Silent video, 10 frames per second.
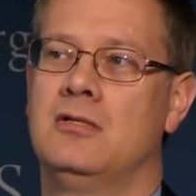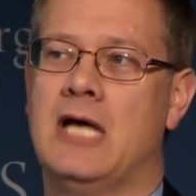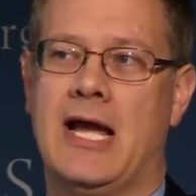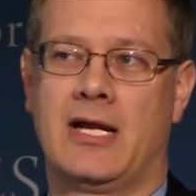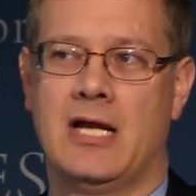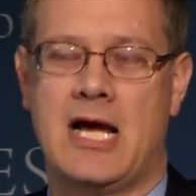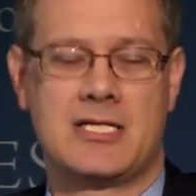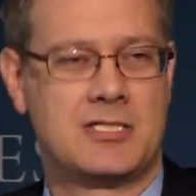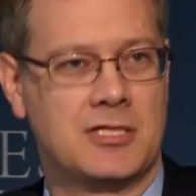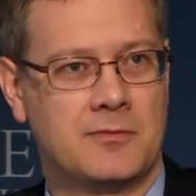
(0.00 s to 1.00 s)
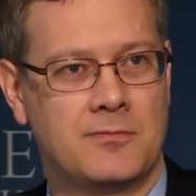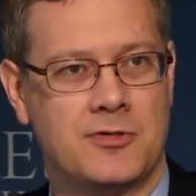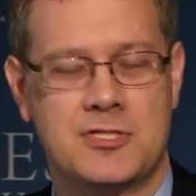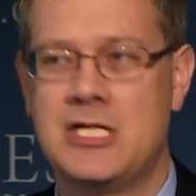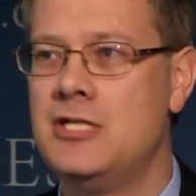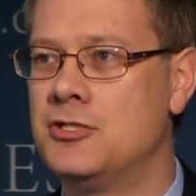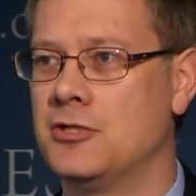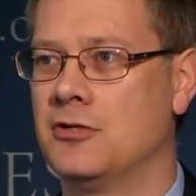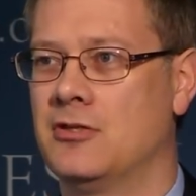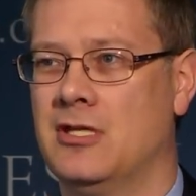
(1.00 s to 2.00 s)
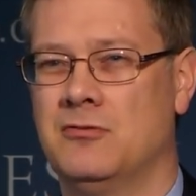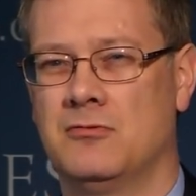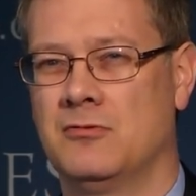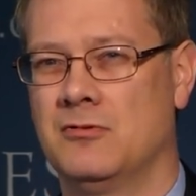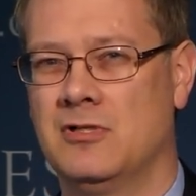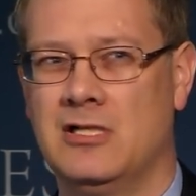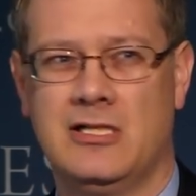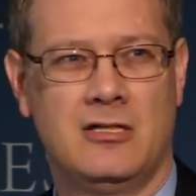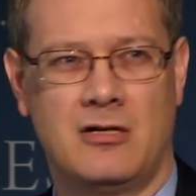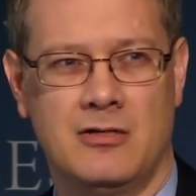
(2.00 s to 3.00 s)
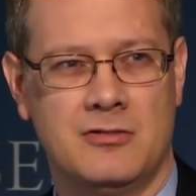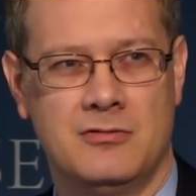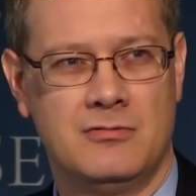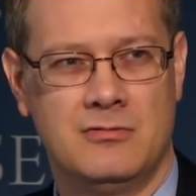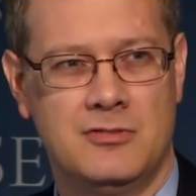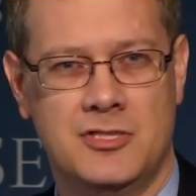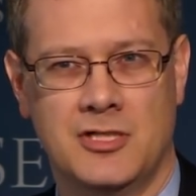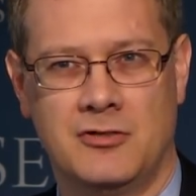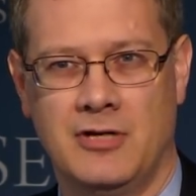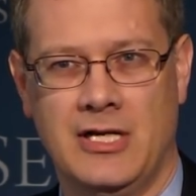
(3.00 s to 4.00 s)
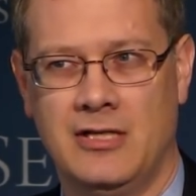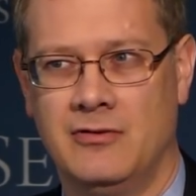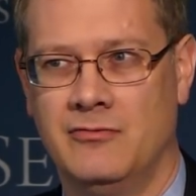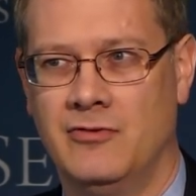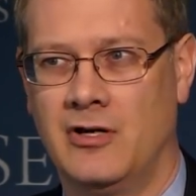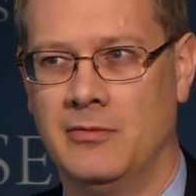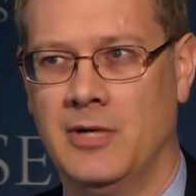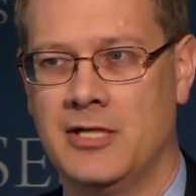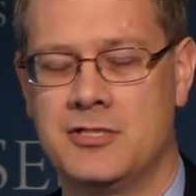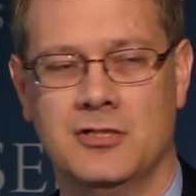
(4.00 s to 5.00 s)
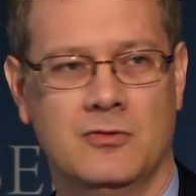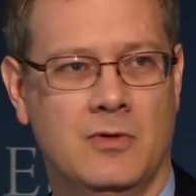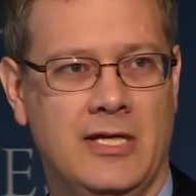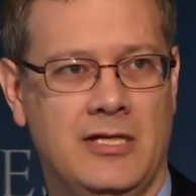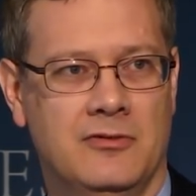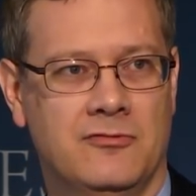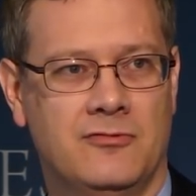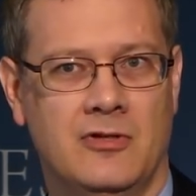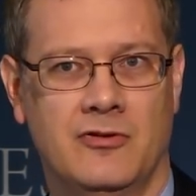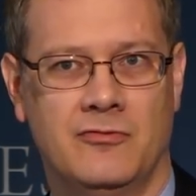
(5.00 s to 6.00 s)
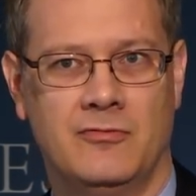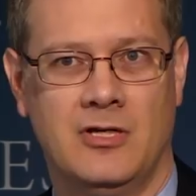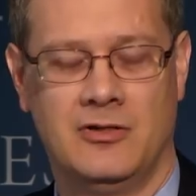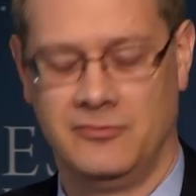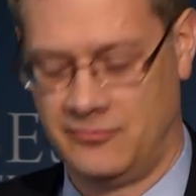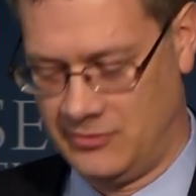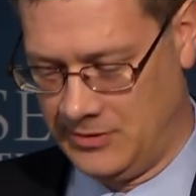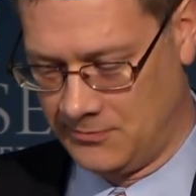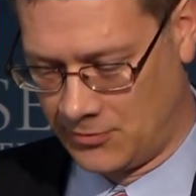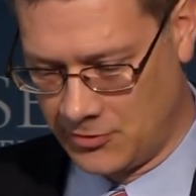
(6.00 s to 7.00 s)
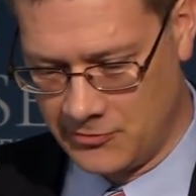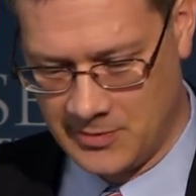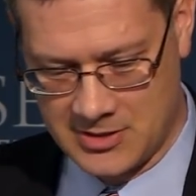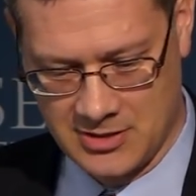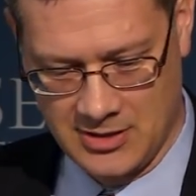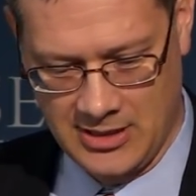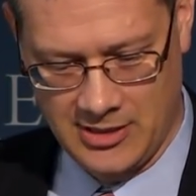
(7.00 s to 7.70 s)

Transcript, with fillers: diagnostic procedure that really aren't generating very much in the way of, of, of improvements in